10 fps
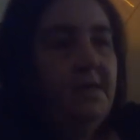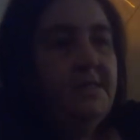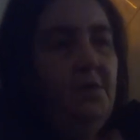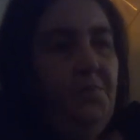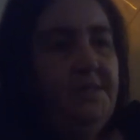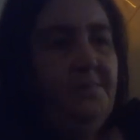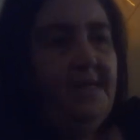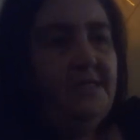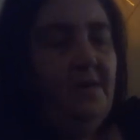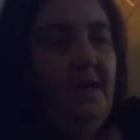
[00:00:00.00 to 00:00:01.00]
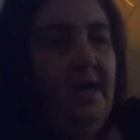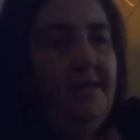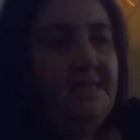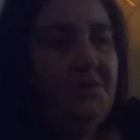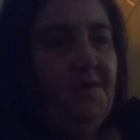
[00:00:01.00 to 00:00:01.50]
so how
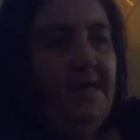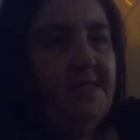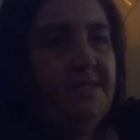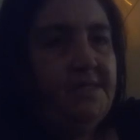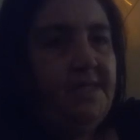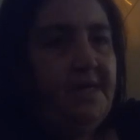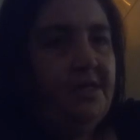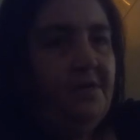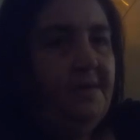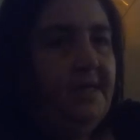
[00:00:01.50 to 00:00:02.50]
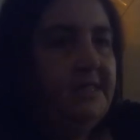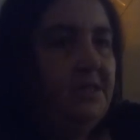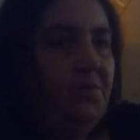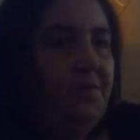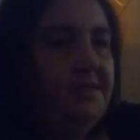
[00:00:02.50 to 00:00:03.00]
does this relate to the
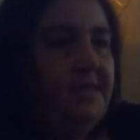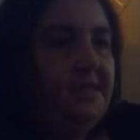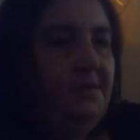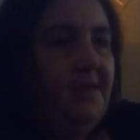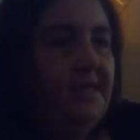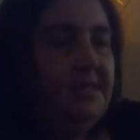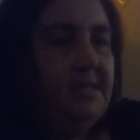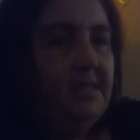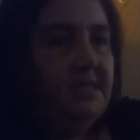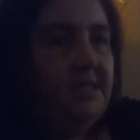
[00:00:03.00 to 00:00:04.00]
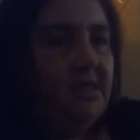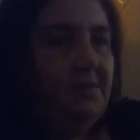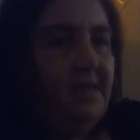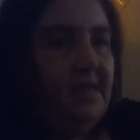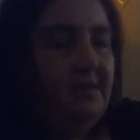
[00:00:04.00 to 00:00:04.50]
technomancy? Well, the technomancy and the
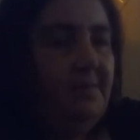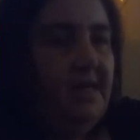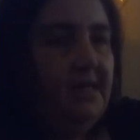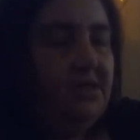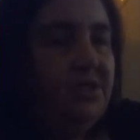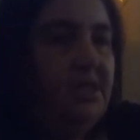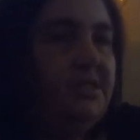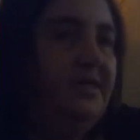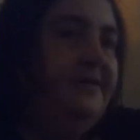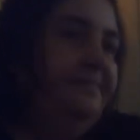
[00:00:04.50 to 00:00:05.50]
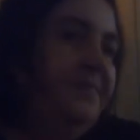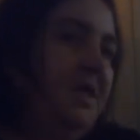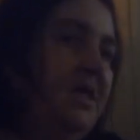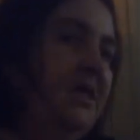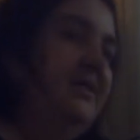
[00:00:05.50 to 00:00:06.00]
technomanic agenda
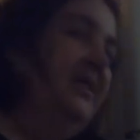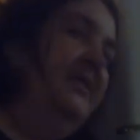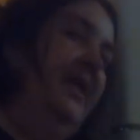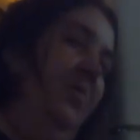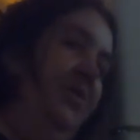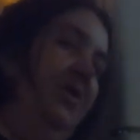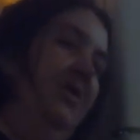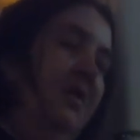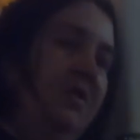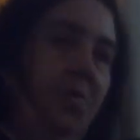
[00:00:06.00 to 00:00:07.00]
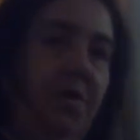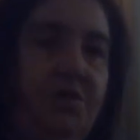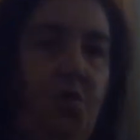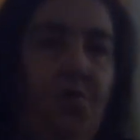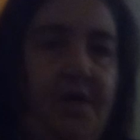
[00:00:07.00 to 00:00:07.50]
is that they want you to think the
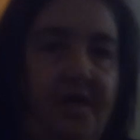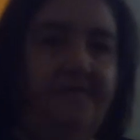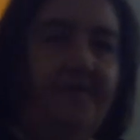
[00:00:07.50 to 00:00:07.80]
world's already a